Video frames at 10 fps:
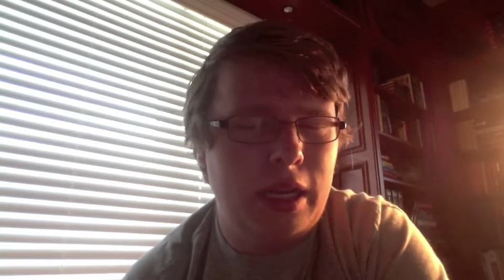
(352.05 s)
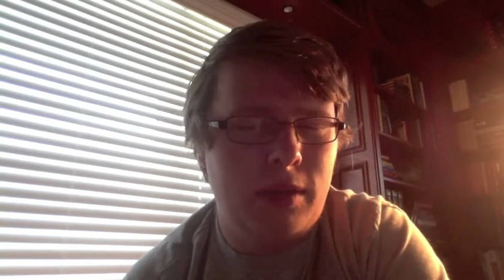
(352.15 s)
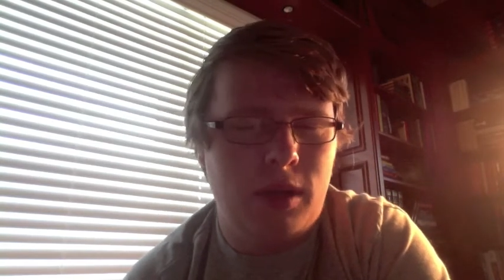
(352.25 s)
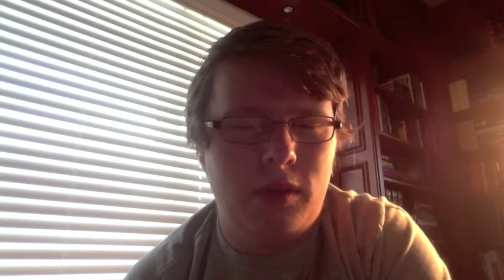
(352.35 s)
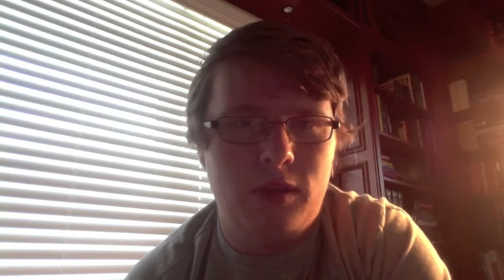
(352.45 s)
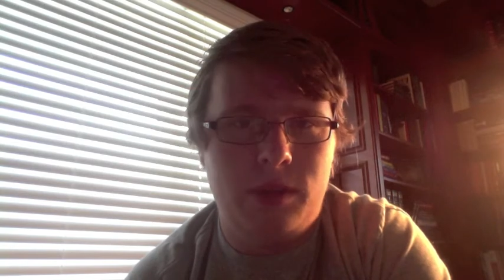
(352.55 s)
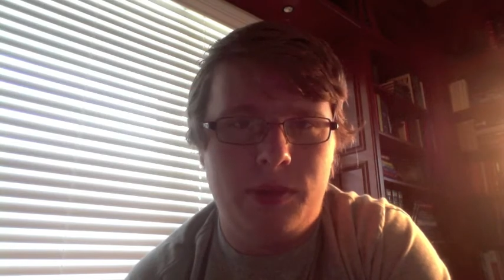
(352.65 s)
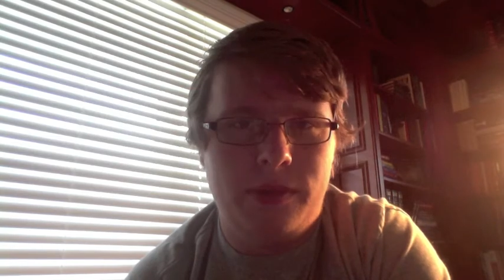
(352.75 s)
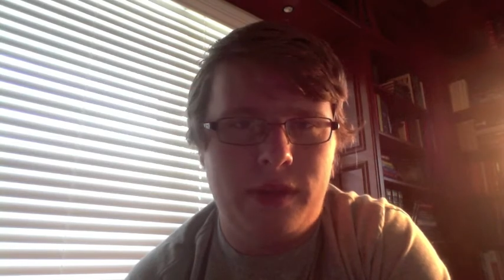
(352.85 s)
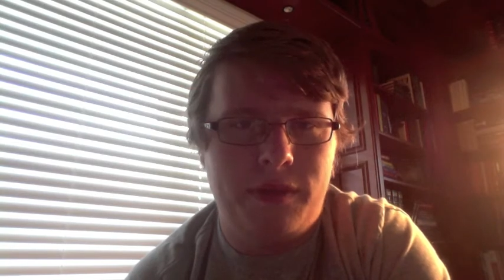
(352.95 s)
I didn't want to ruin the
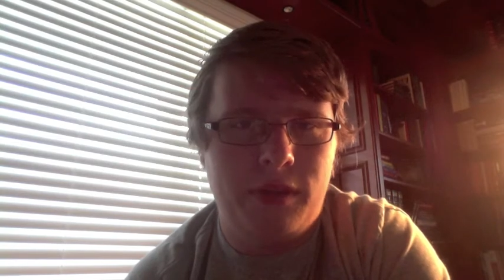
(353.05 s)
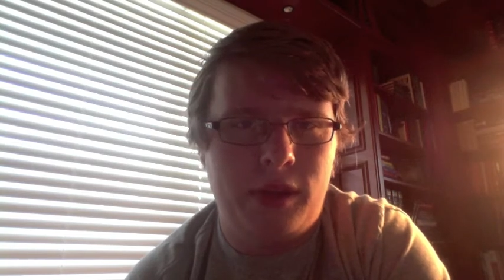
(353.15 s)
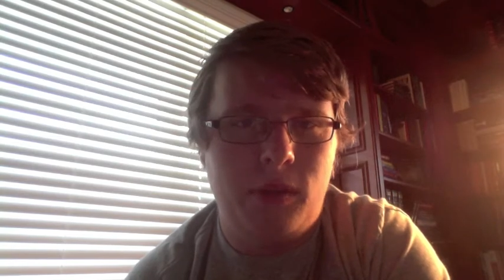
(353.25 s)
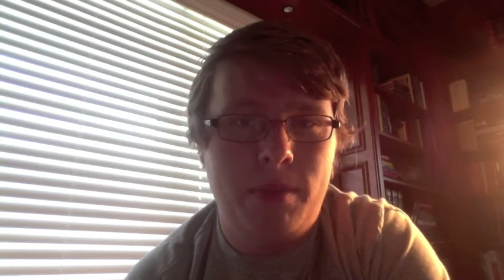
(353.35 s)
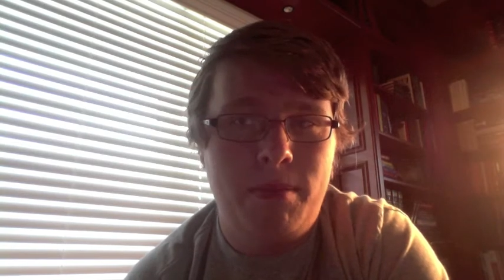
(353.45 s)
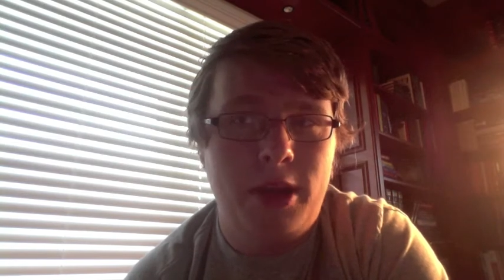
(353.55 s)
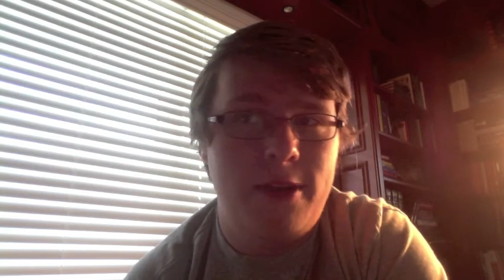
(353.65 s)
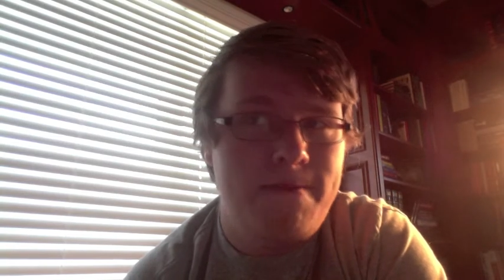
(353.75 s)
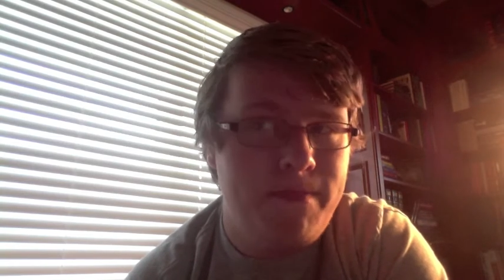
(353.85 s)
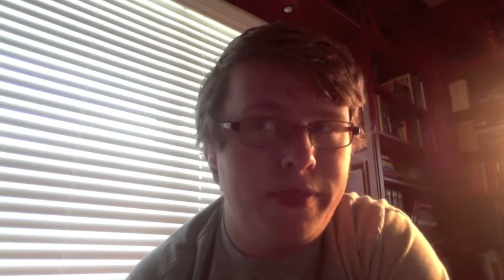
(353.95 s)
movie for anyone,
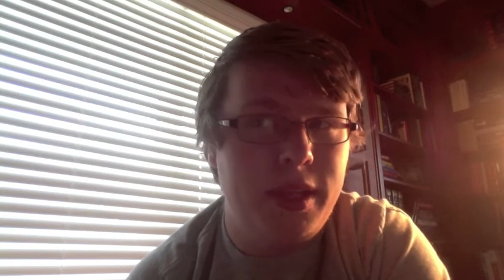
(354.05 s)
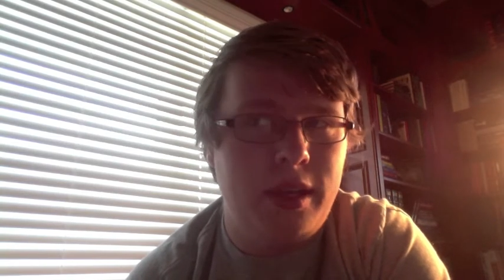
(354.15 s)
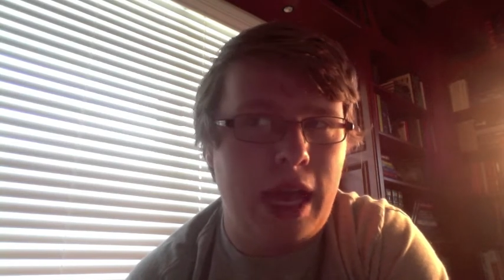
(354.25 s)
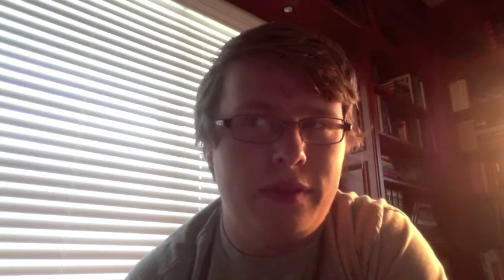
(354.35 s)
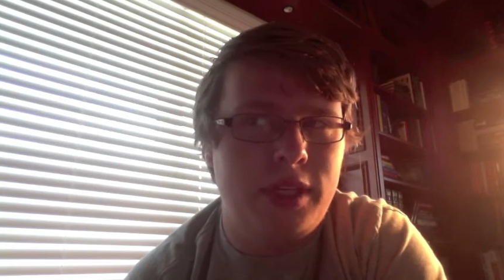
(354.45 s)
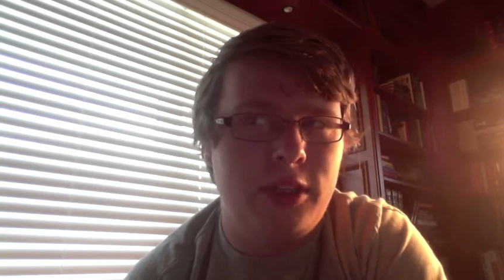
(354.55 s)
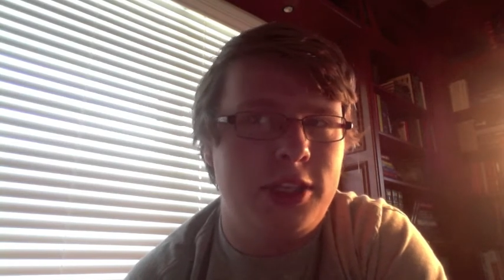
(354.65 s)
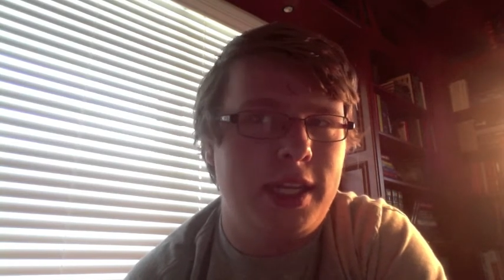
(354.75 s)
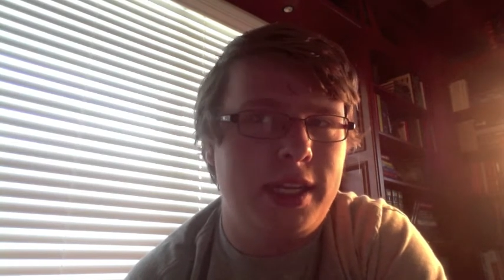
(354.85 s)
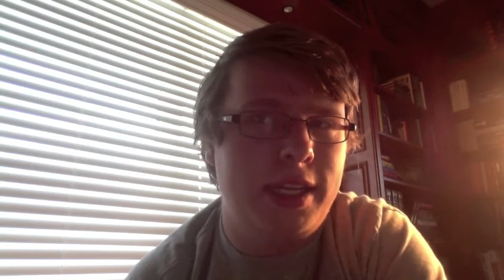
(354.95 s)
but you have to
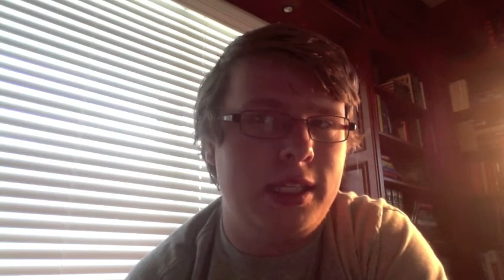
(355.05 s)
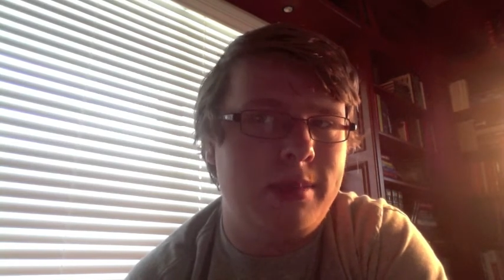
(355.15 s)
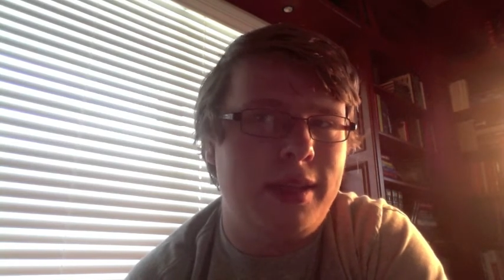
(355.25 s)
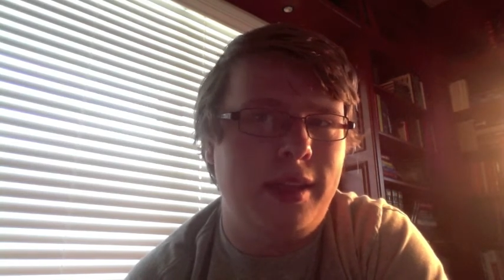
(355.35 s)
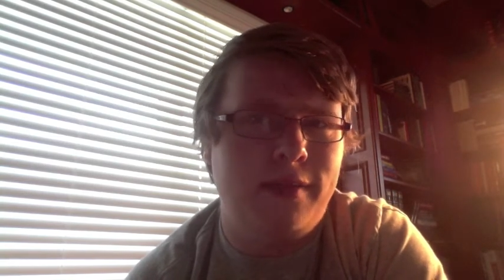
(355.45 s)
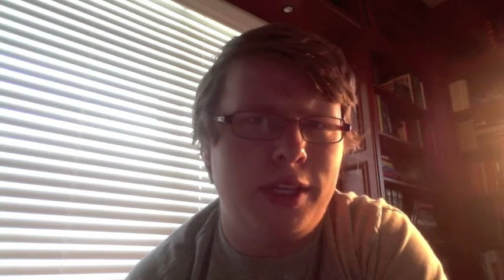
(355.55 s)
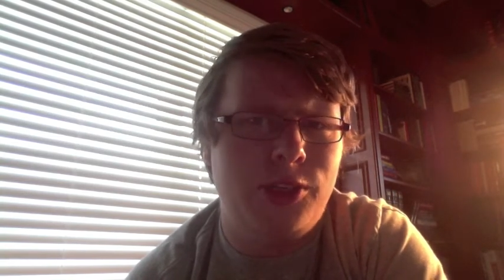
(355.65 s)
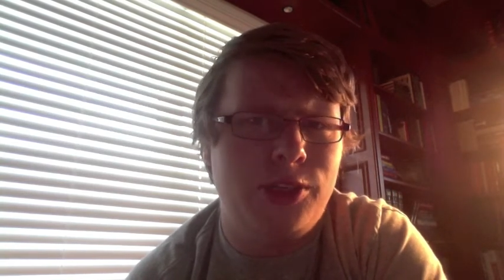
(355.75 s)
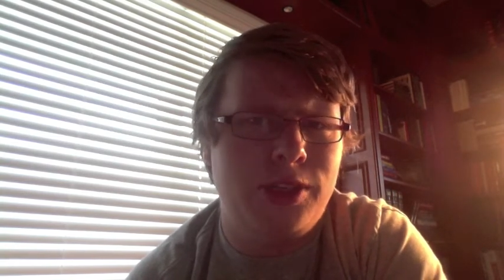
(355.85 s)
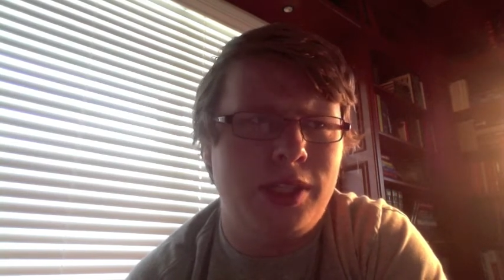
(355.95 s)
understand that he's going to be in the Avengers,